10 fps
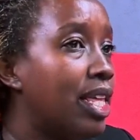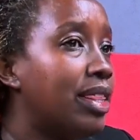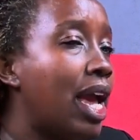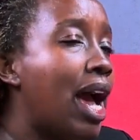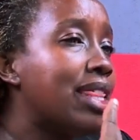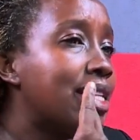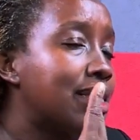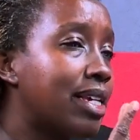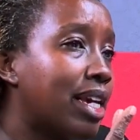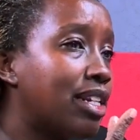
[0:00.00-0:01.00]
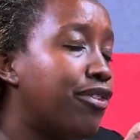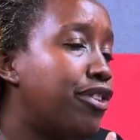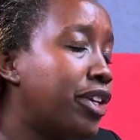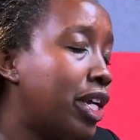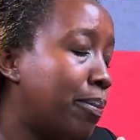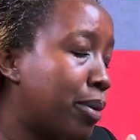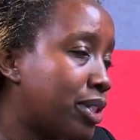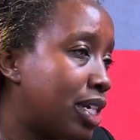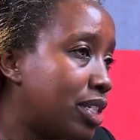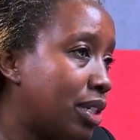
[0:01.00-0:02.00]
Then the other second very
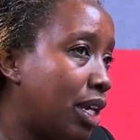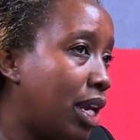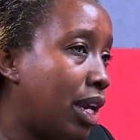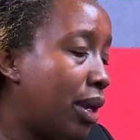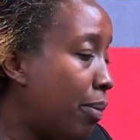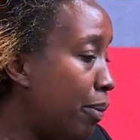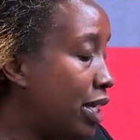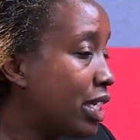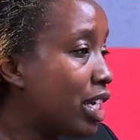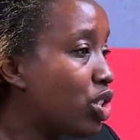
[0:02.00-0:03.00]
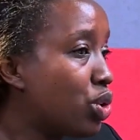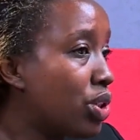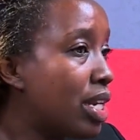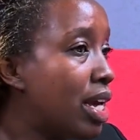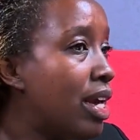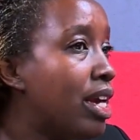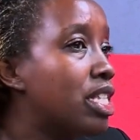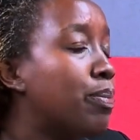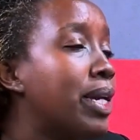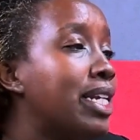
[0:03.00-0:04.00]
important medication
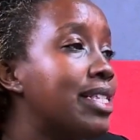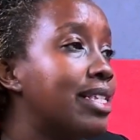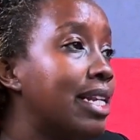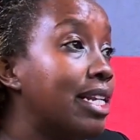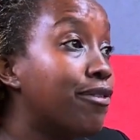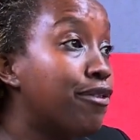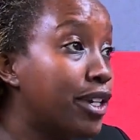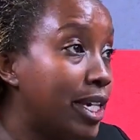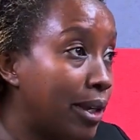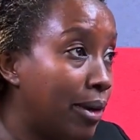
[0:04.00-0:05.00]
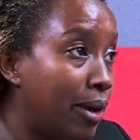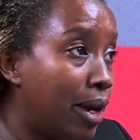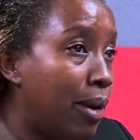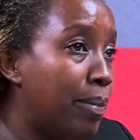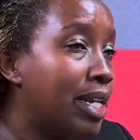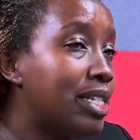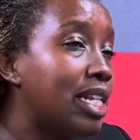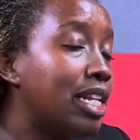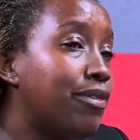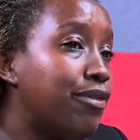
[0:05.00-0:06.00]
is penicillin V.
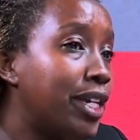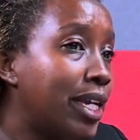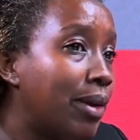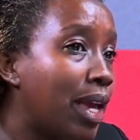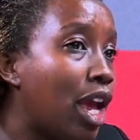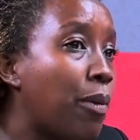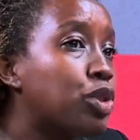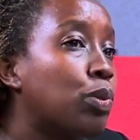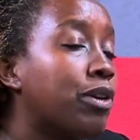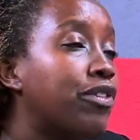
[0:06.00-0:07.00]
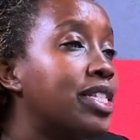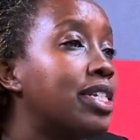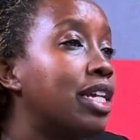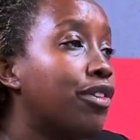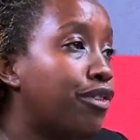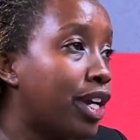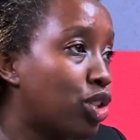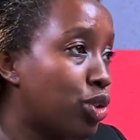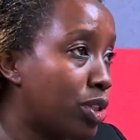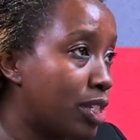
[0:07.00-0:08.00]
Penicillin V helps to prevent
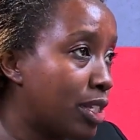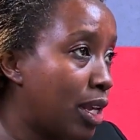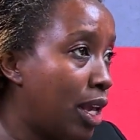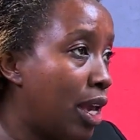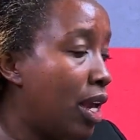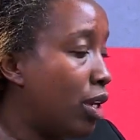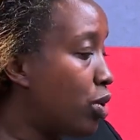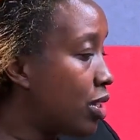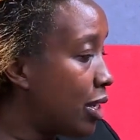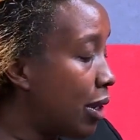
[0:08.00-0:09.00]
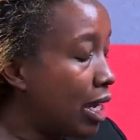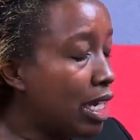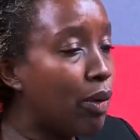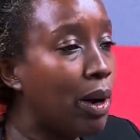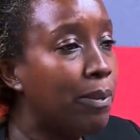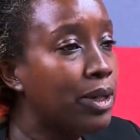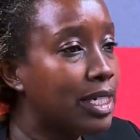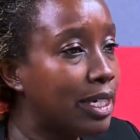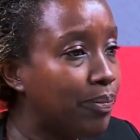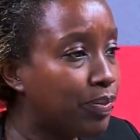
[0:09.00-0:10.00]
infections. You see, in our
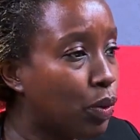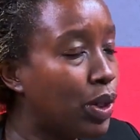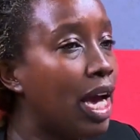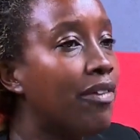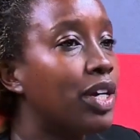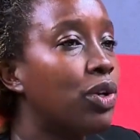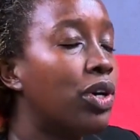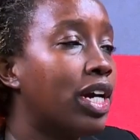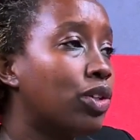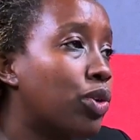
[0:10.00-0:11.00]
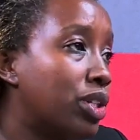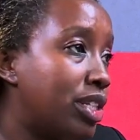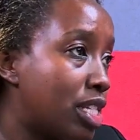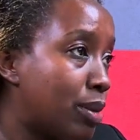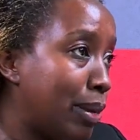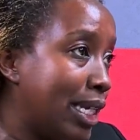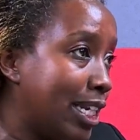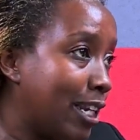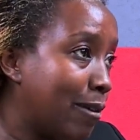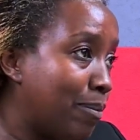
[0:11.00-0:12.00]
body, we have an organ called the
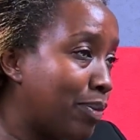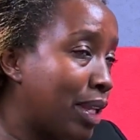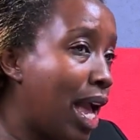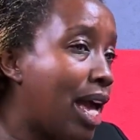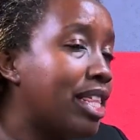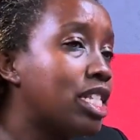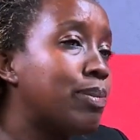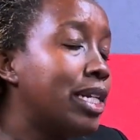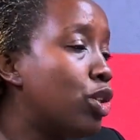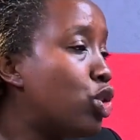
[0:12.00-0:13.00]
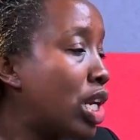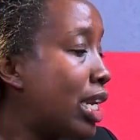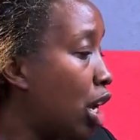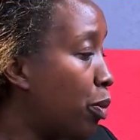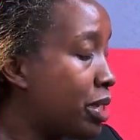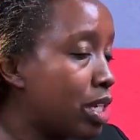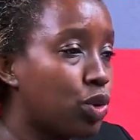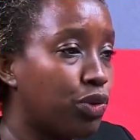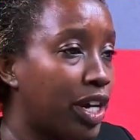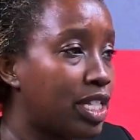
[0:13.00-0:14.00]
spleen, and the spleen usually helps us
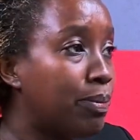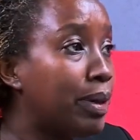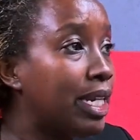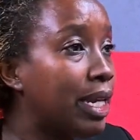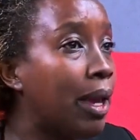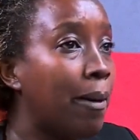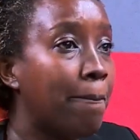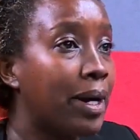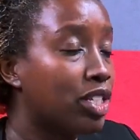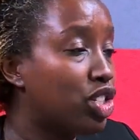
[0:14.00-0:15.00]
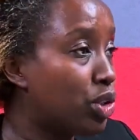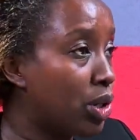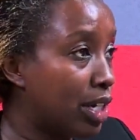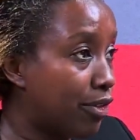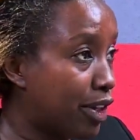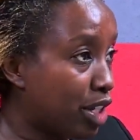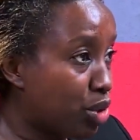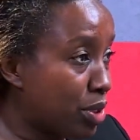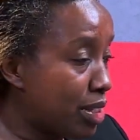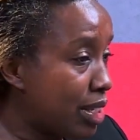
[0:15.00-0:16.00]
to fight many bacterial
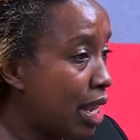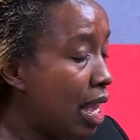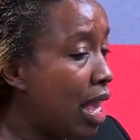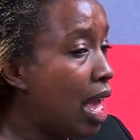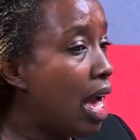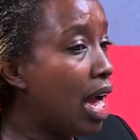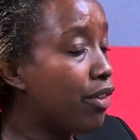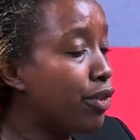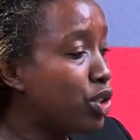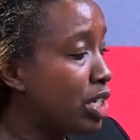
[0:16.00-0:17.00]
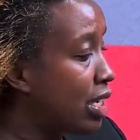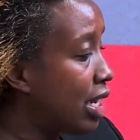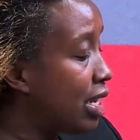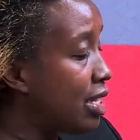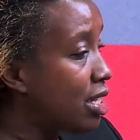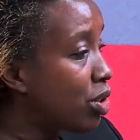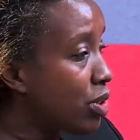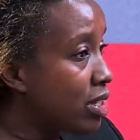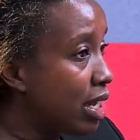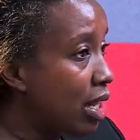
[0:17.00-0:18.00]
infections. Unfortunately, in sickle
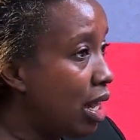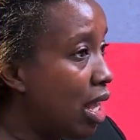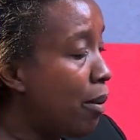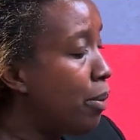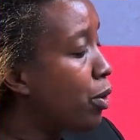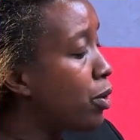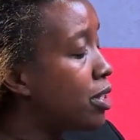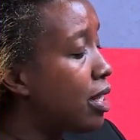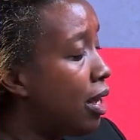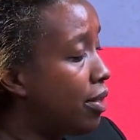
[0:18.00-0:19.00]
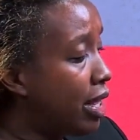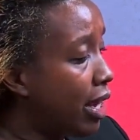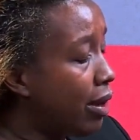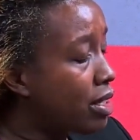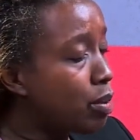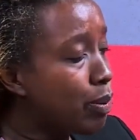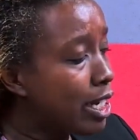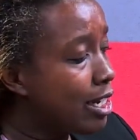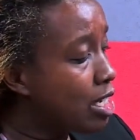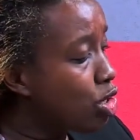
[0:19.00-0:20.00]
cell, because the
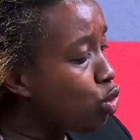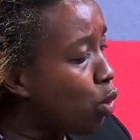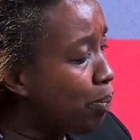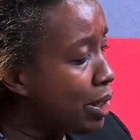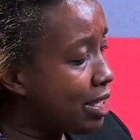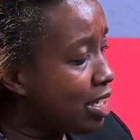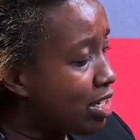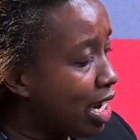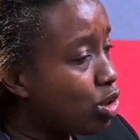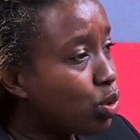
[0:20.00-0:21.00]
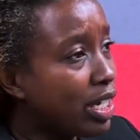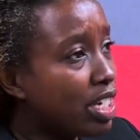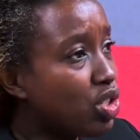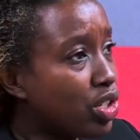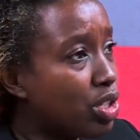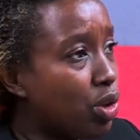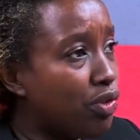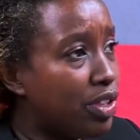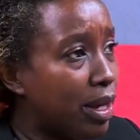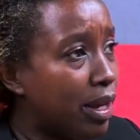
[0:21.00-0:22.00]
spleen is so busy trying to get rid
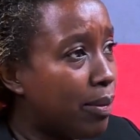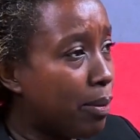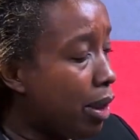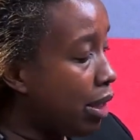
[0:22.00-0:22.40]
of the